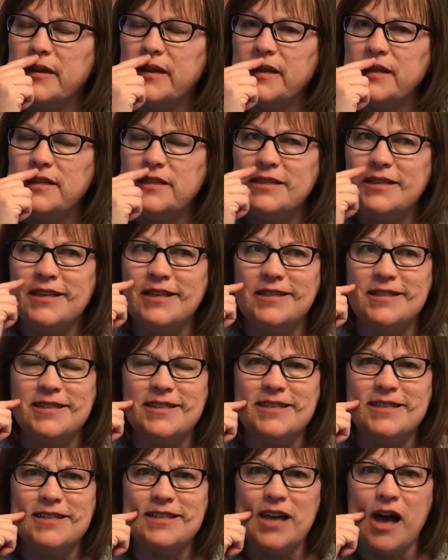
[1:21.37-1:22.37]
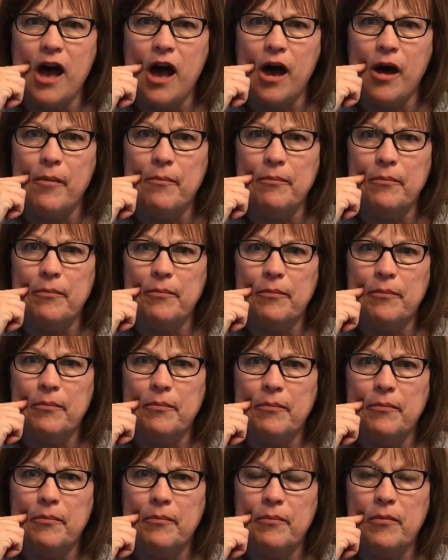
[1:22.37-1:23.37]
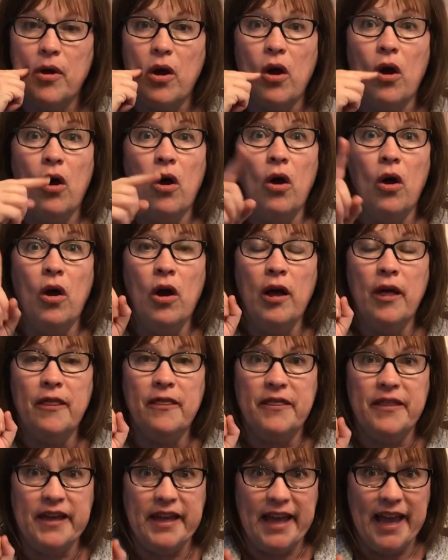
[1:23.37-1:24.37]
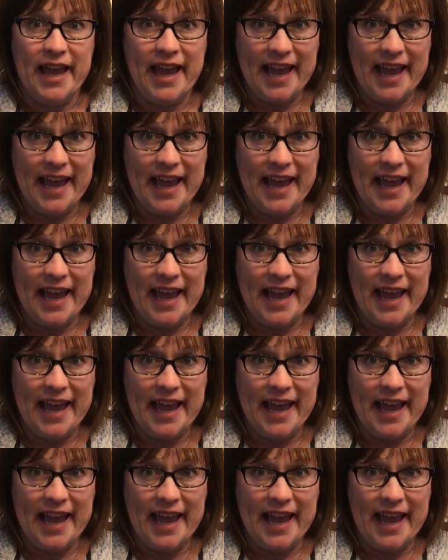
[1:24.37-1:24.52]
is the sum? The